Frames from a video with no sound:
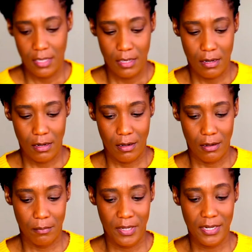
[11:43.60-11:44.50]

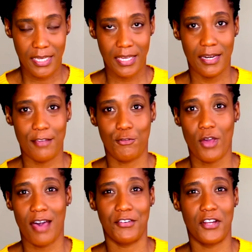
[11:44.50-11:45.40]
Again, if you
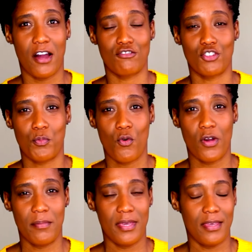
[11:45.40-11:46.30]
have a doctor's
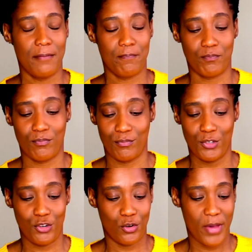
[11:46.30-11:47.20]
appointment,
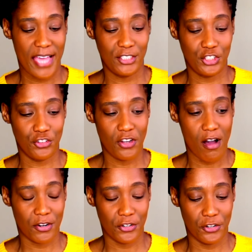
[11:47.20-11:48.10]
you know, ask your
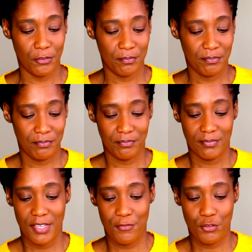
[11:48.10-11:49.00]
doctor
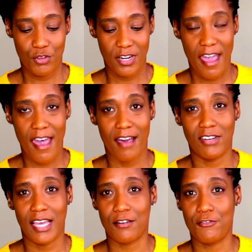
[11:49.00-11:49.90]
if you can have
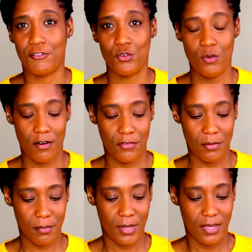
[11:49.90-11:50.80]
like a few of
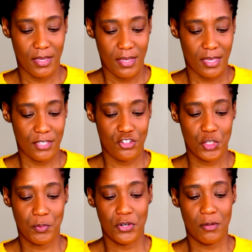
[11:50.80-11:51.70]
them and
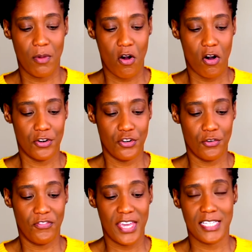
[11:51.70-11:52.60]
just put them on
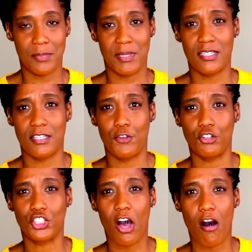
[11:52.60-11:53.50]
your face. Because if
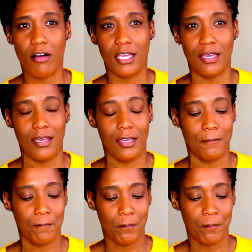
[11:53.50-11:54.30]
you're talking,